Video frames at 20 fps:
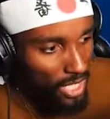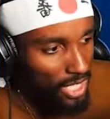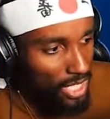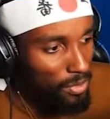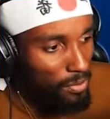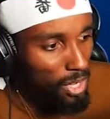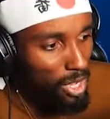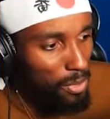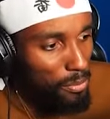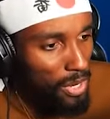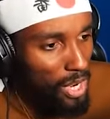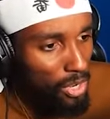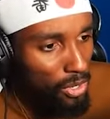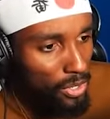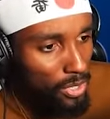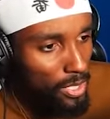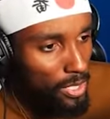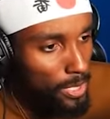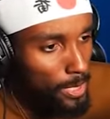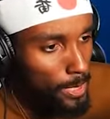Come on, bro.
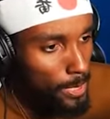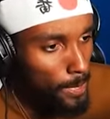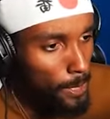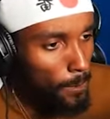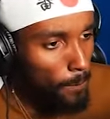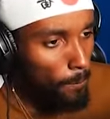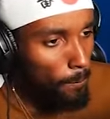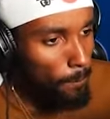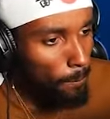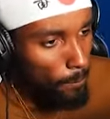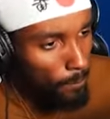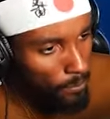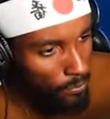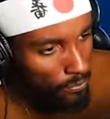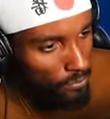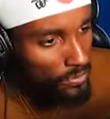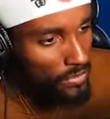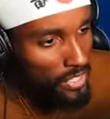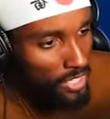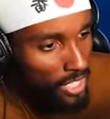
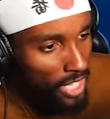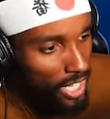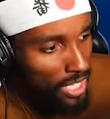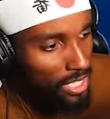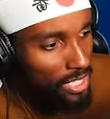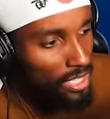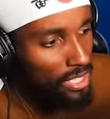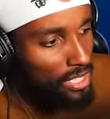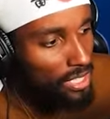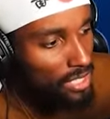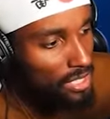Done.